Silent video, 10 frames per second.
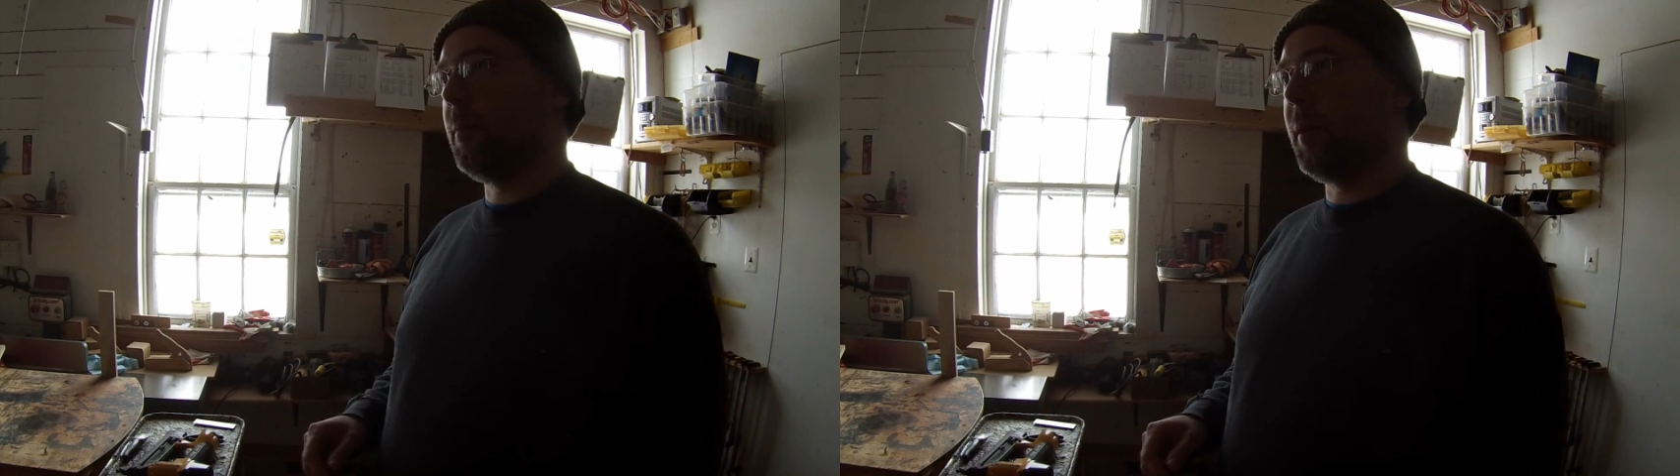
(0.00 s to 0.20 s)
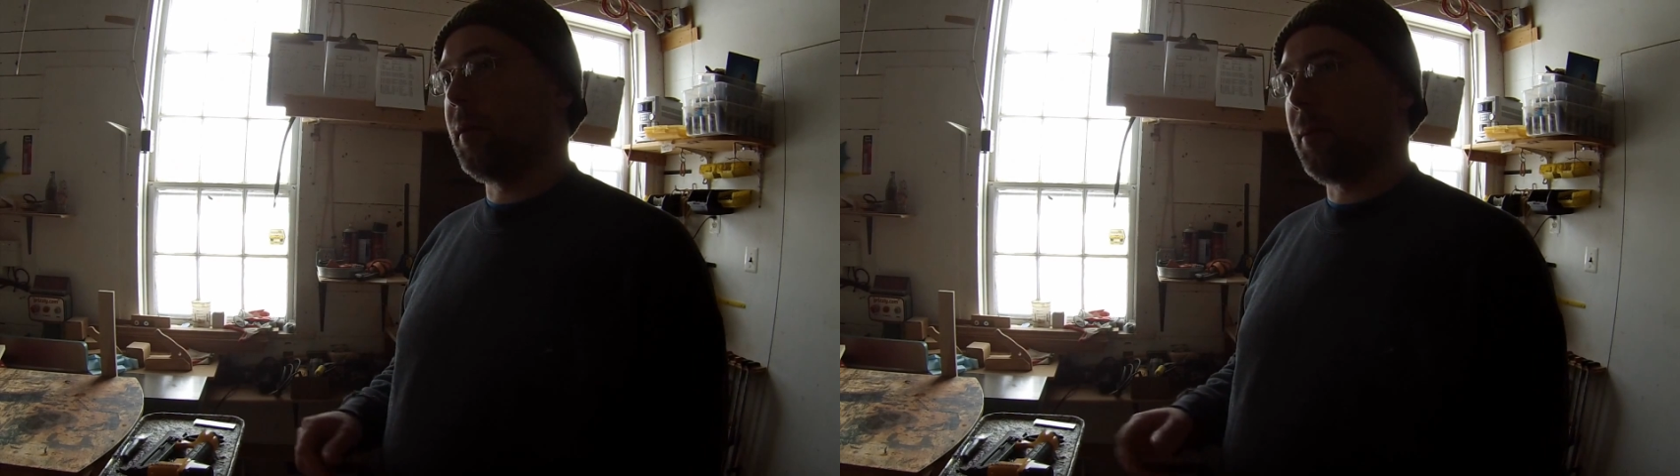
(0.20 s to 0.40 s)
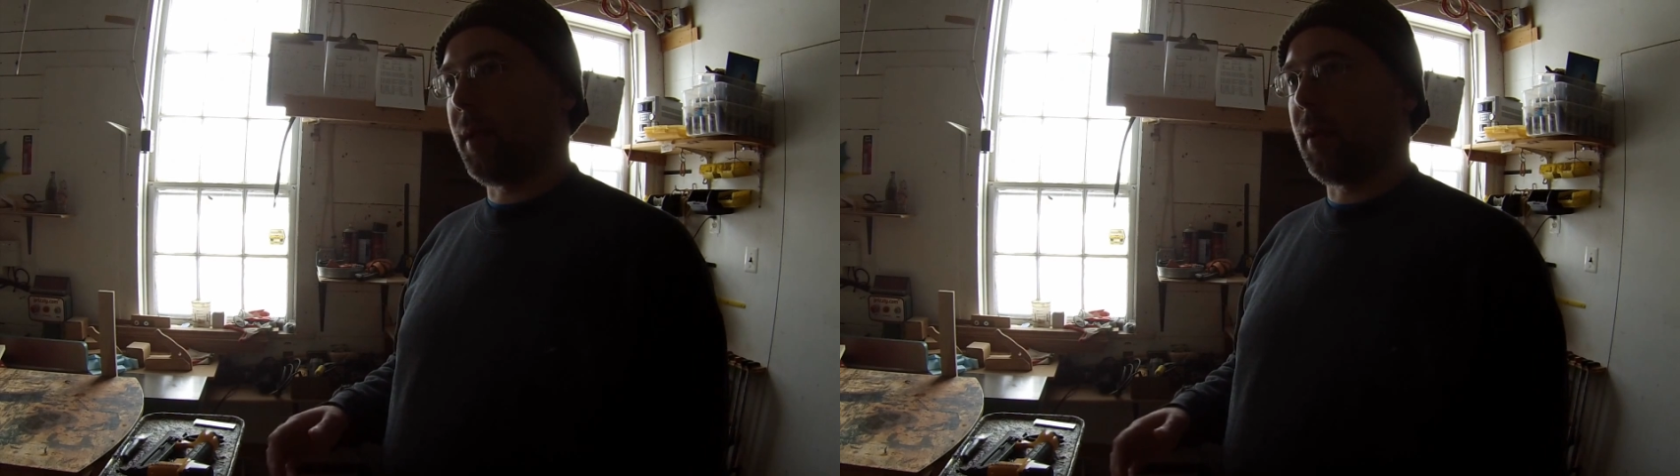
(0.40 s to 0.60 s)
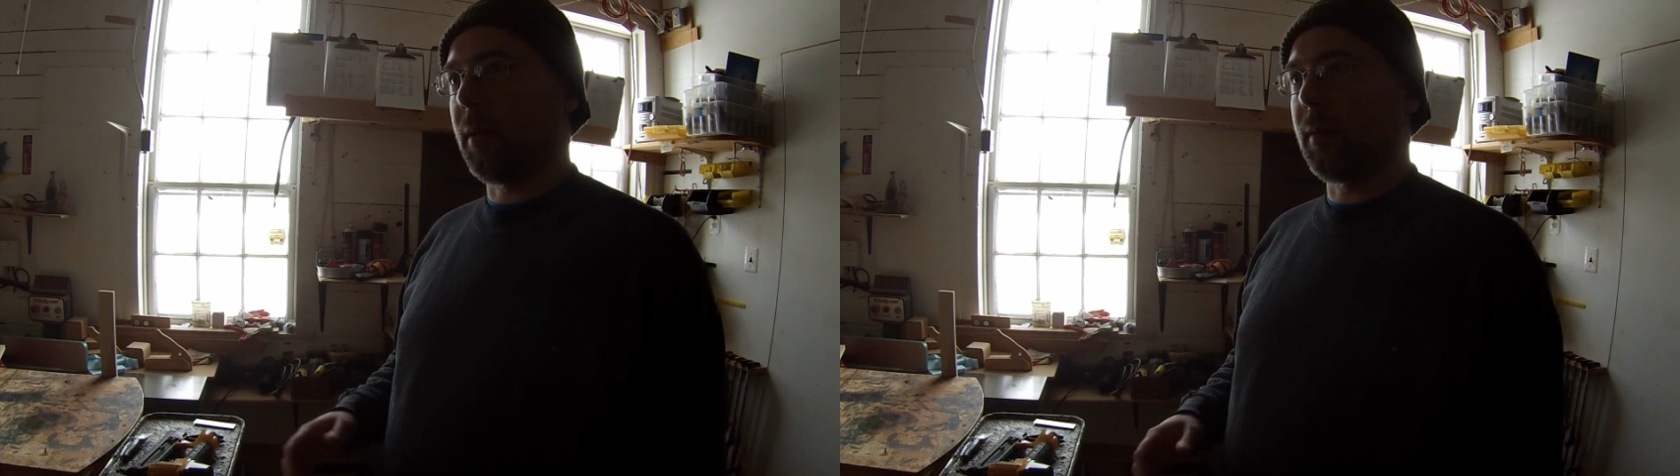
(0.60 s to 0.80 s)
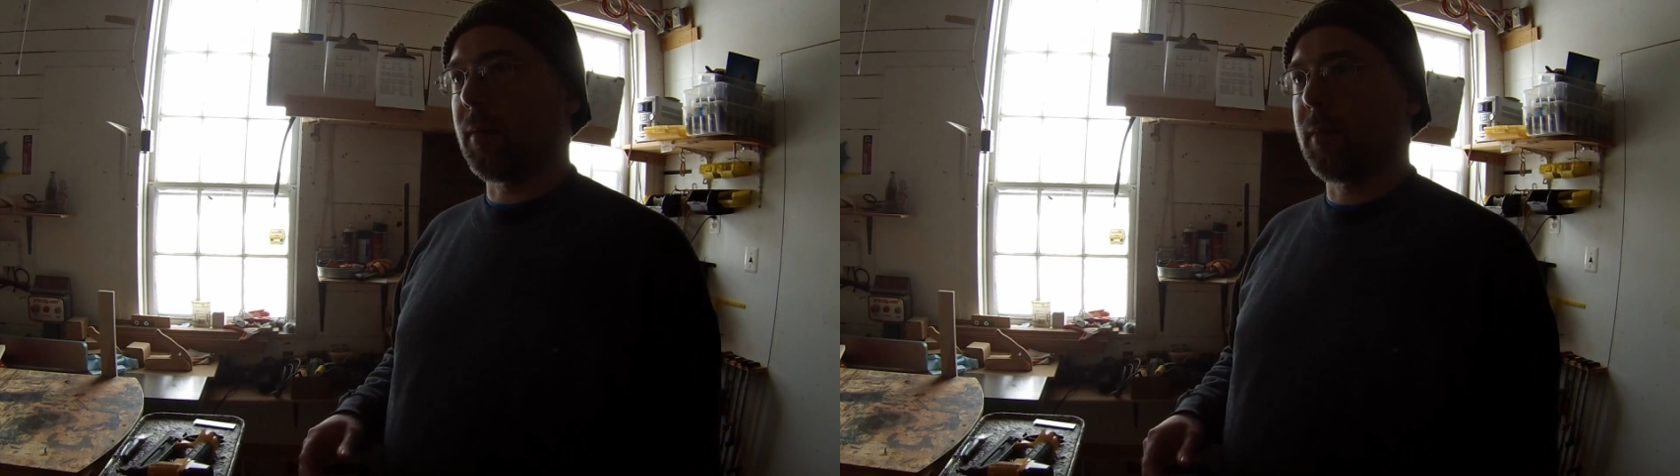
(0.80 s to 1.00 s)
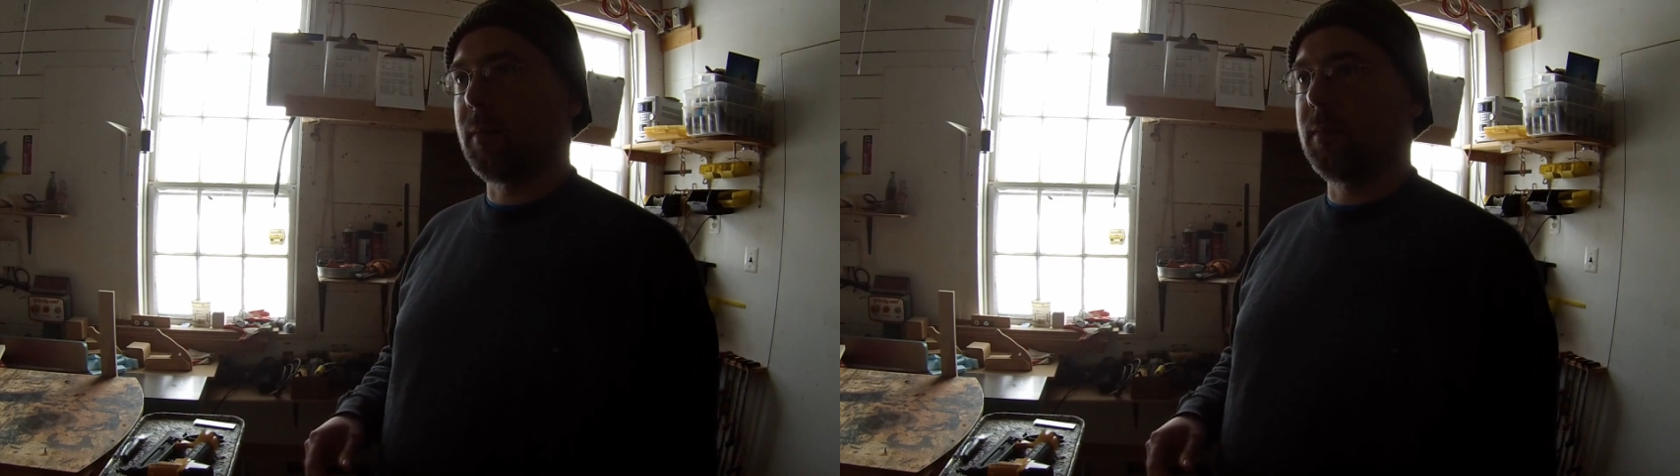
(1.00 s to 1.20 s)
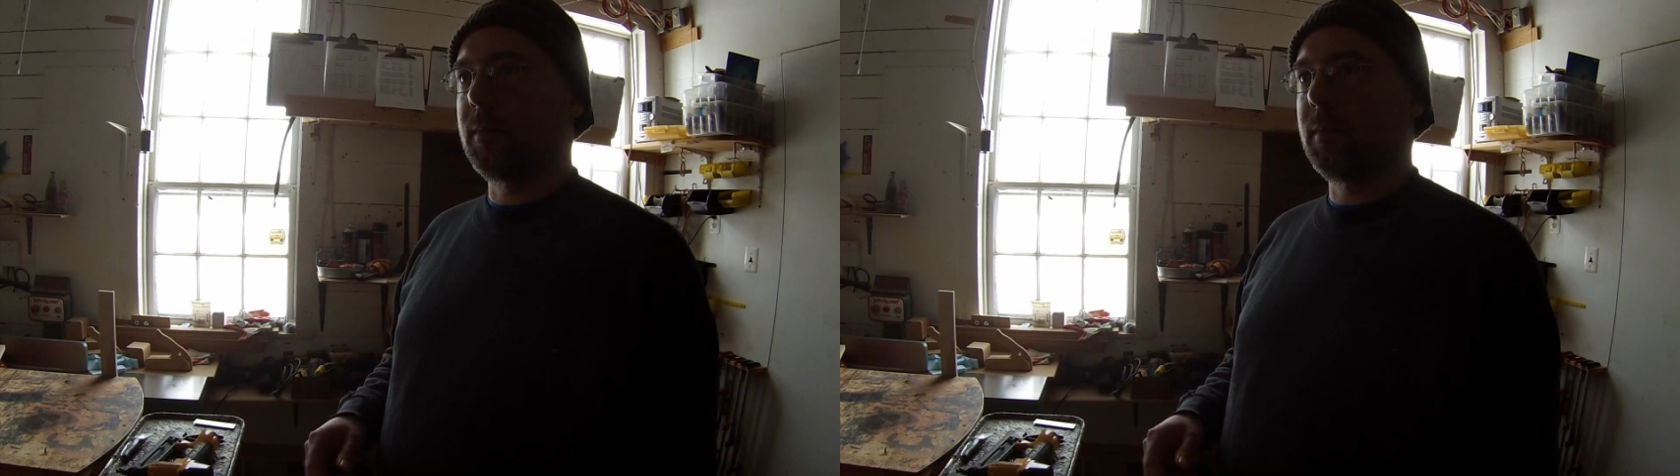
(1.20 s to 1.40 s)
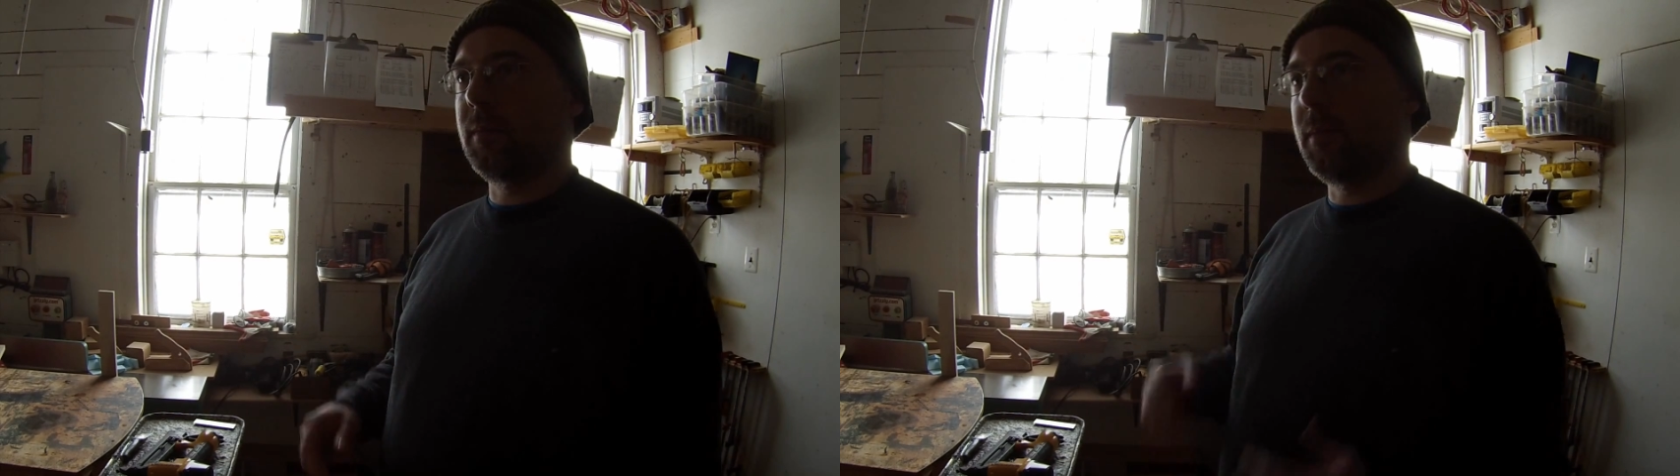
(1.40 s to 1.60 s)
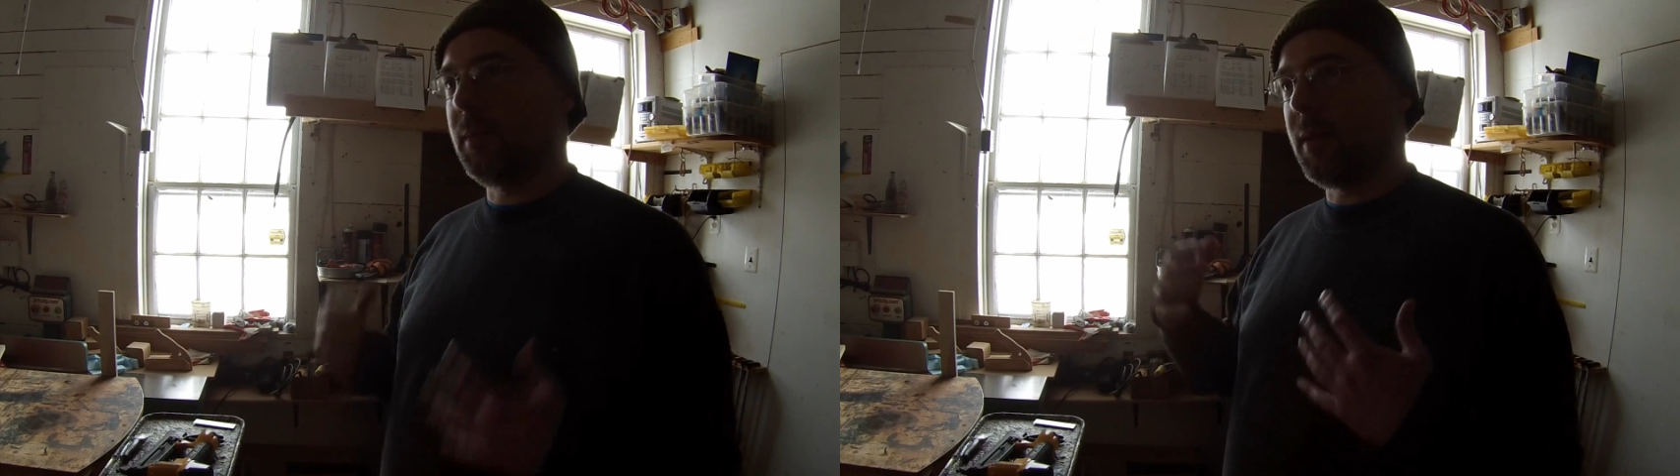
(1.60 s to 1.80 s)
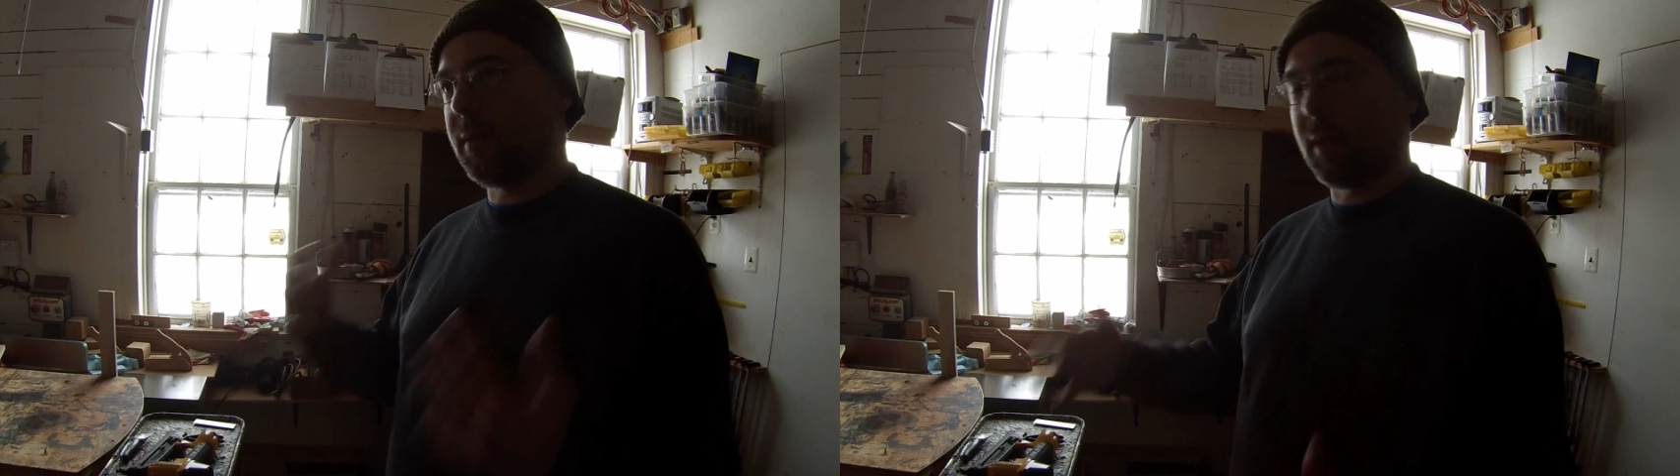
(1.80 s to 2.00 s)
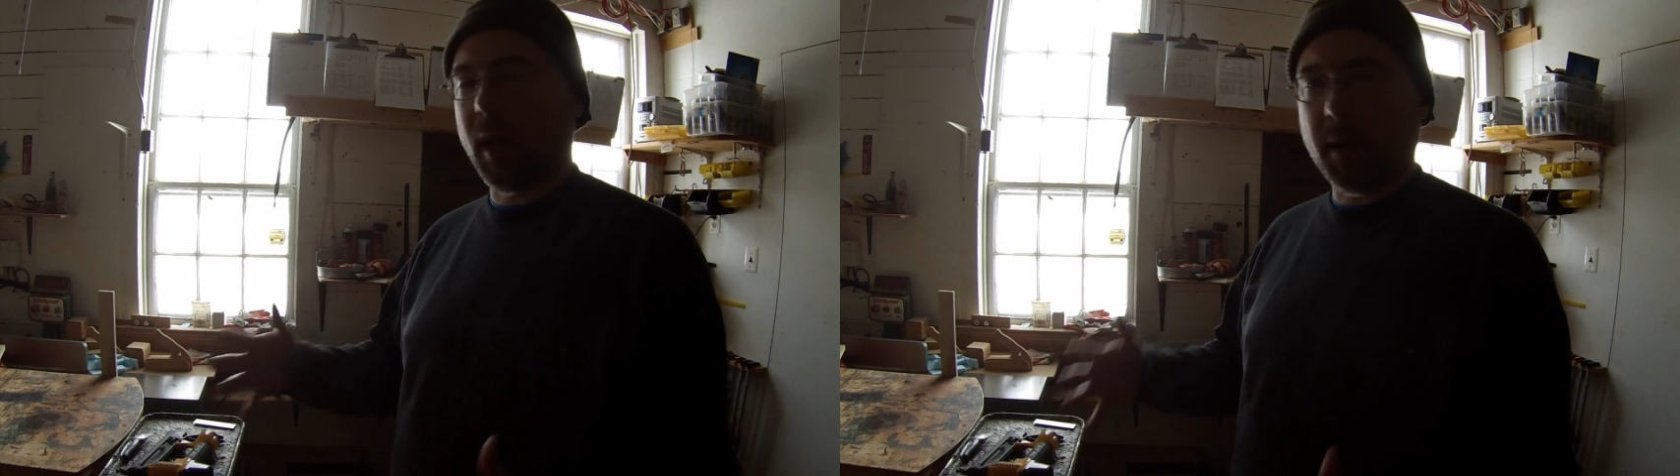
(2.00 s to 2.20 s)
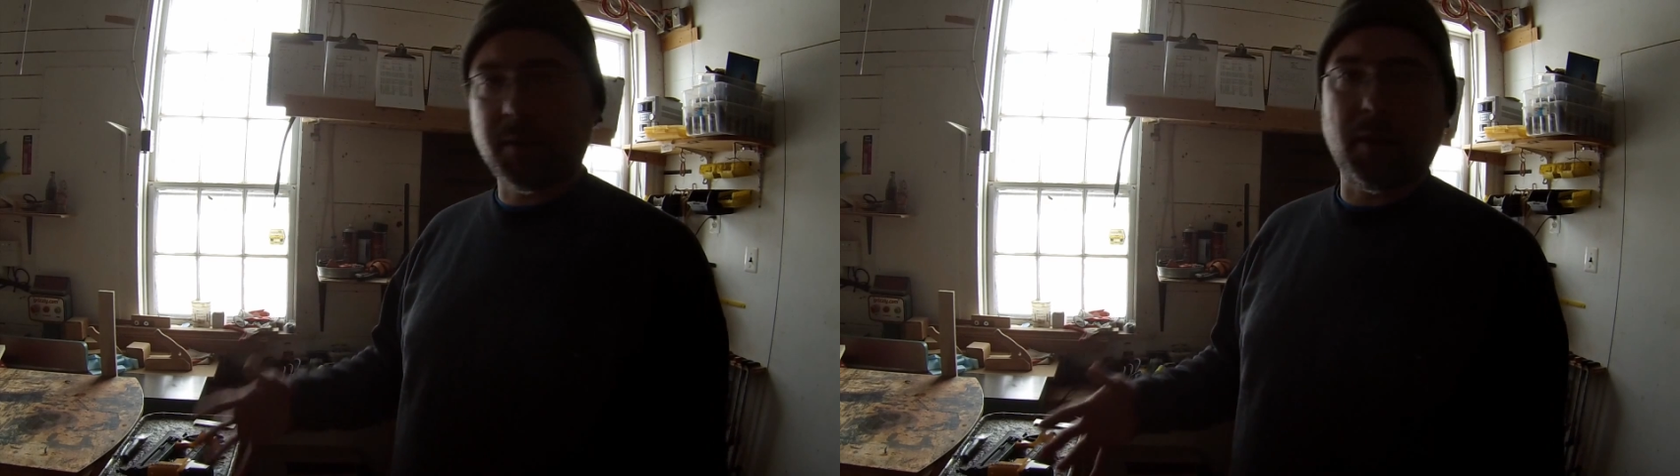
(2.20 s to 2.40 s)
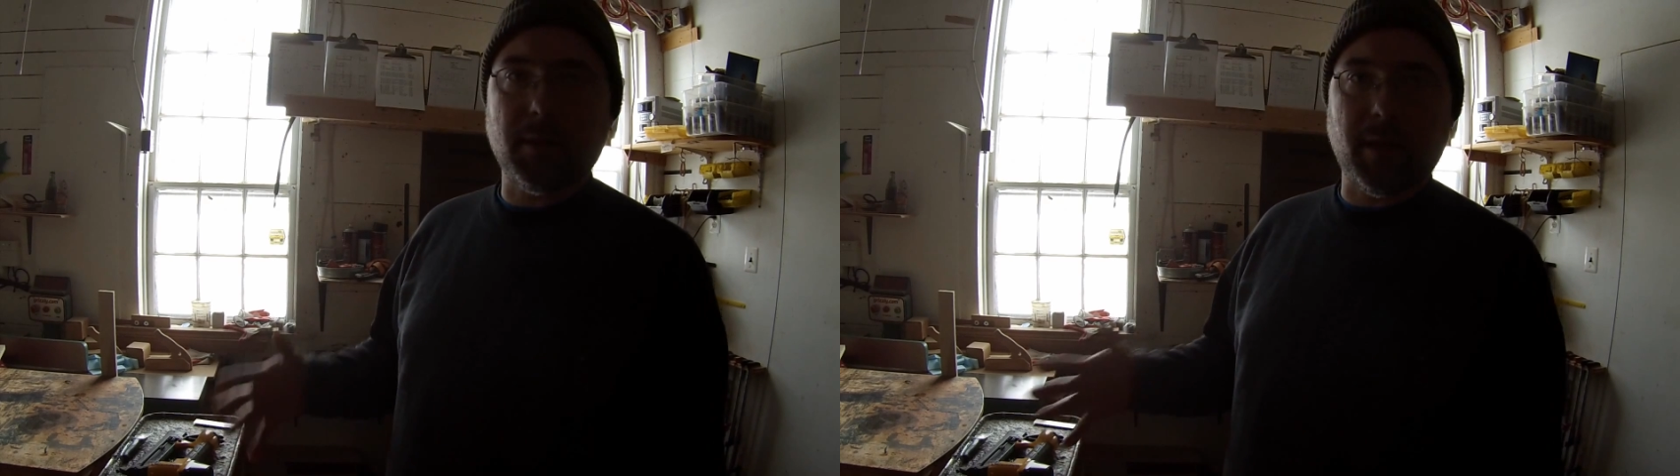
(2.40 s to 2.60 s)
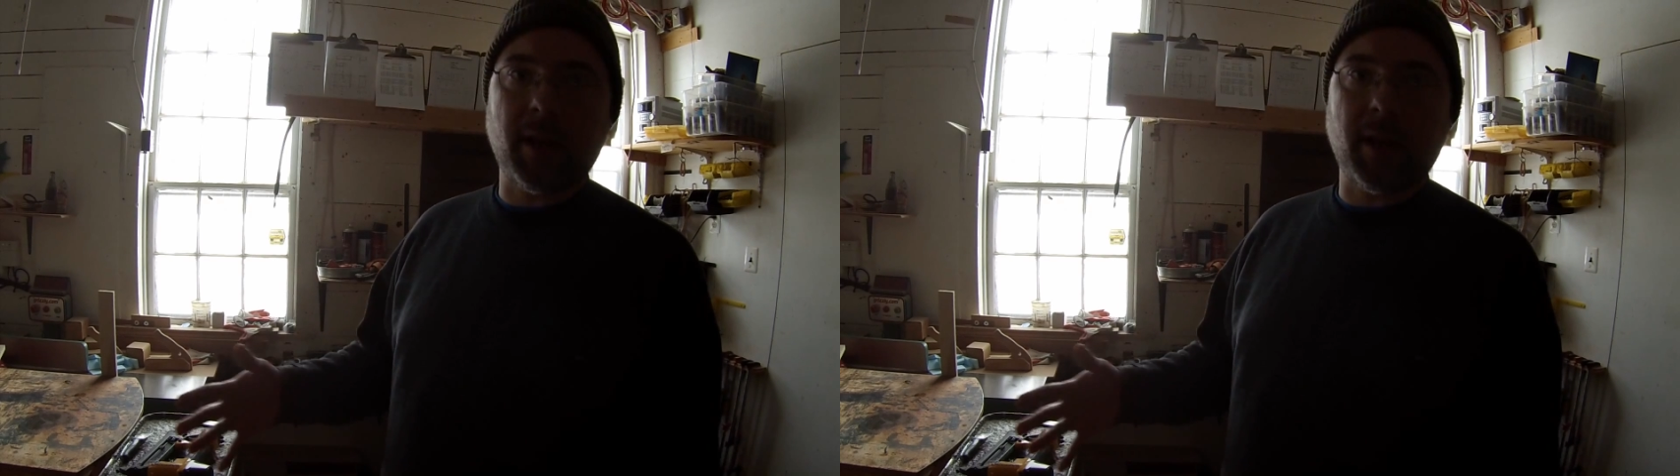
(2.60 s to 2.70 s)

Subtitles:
between the velocity of